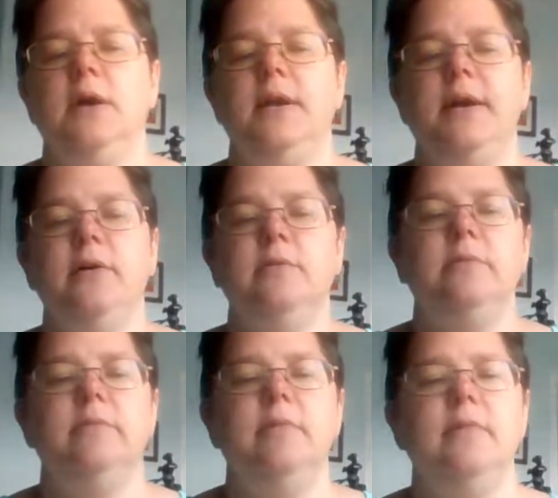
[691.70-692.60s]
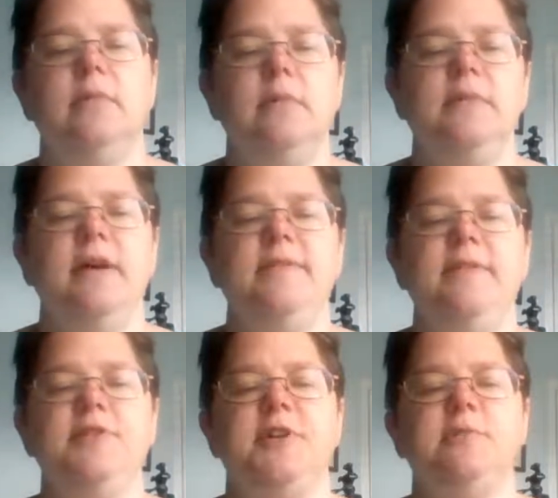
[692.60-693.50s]
Now, I've
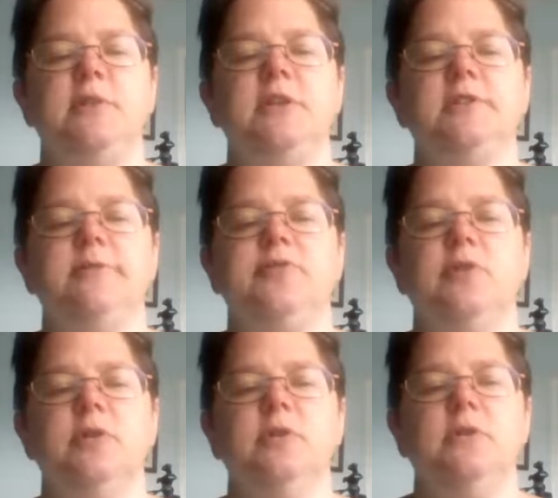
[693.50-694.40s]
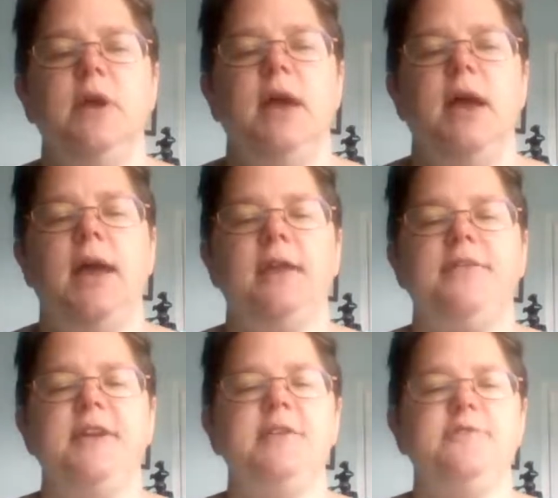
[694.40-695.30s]
never done one of these before, and I
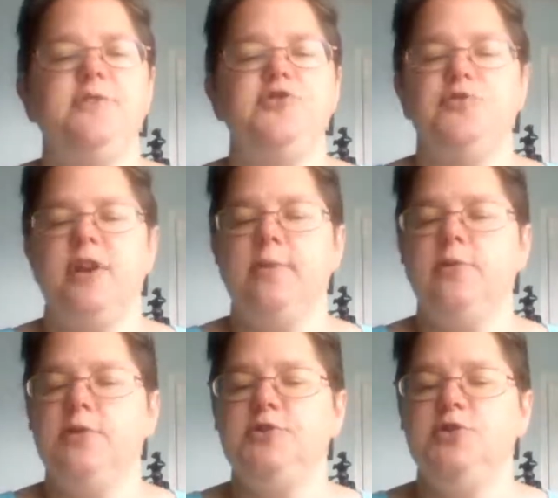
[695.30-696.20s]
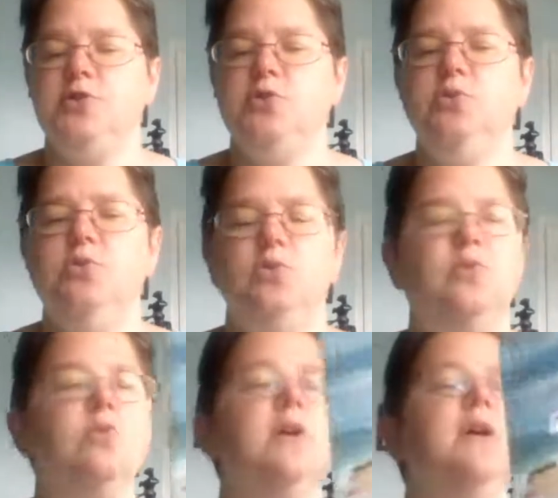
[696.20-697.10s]
think in the future what I'm going to do
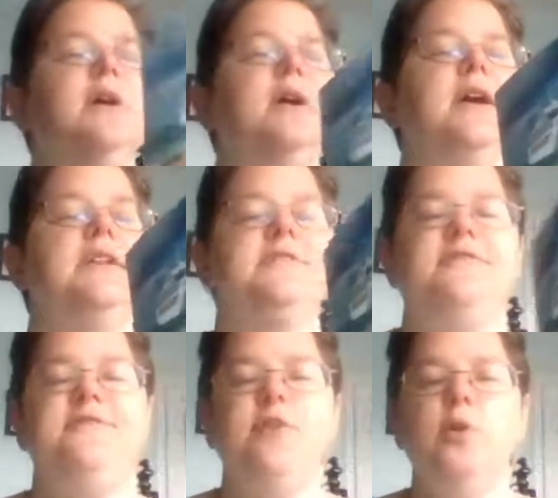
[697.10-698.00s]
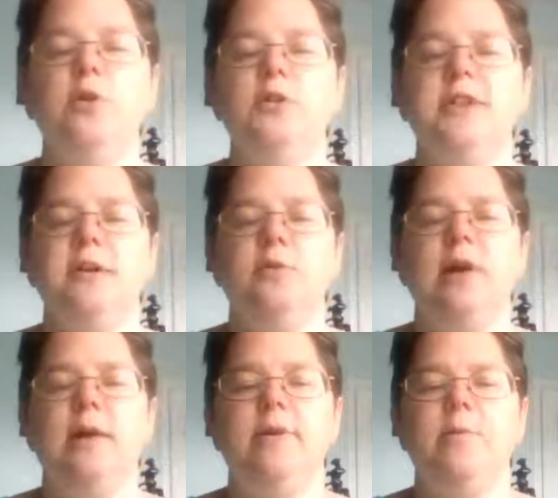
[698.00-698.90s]
is fold
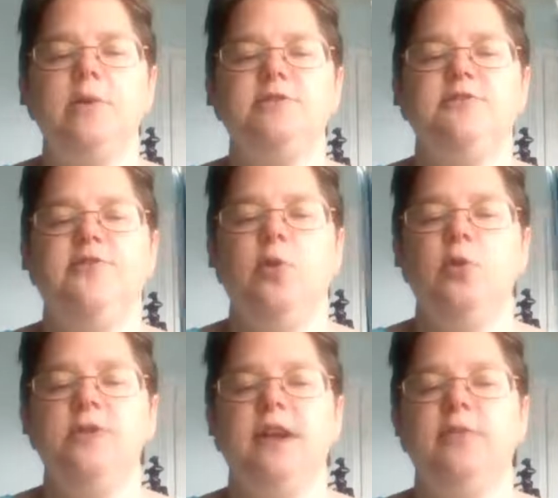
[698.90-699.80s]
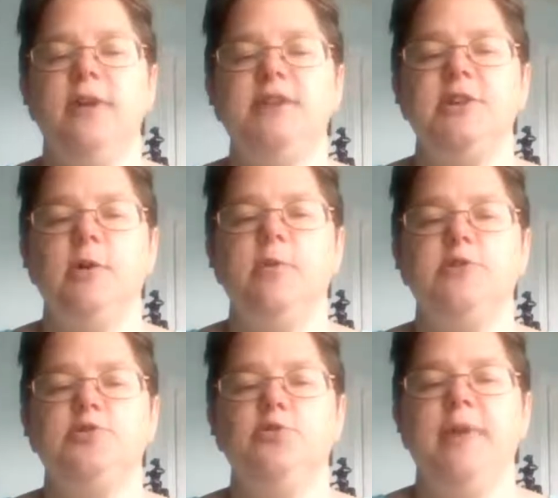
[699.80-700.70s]
how I want to fold and arrange how I
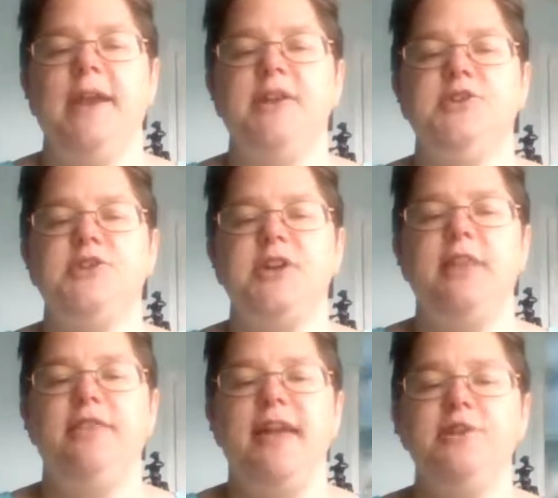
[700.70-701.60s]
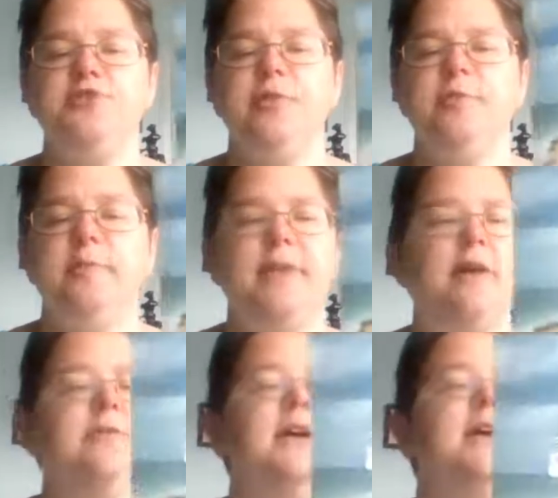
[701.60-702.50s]
want to arrange and then trim them
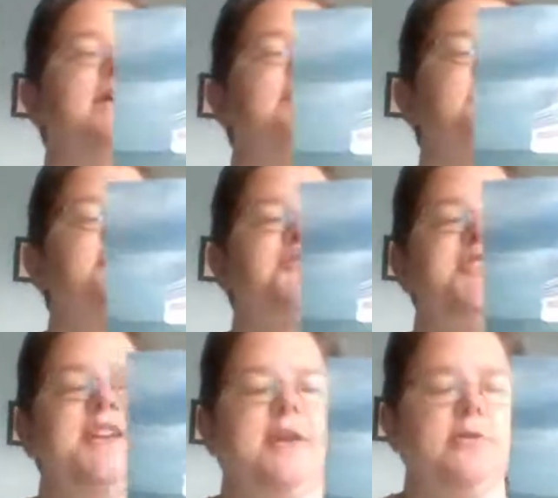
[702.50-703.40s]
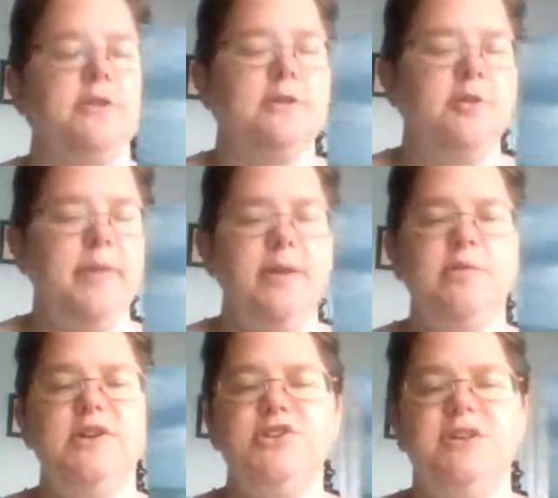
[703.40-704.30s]
down, because they're sticking out a little bit,
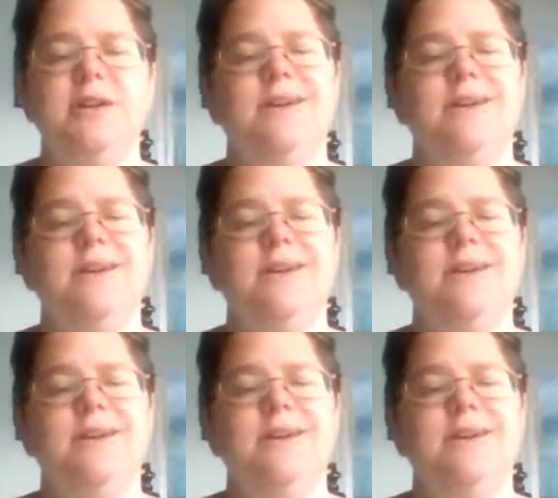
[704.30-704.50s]
which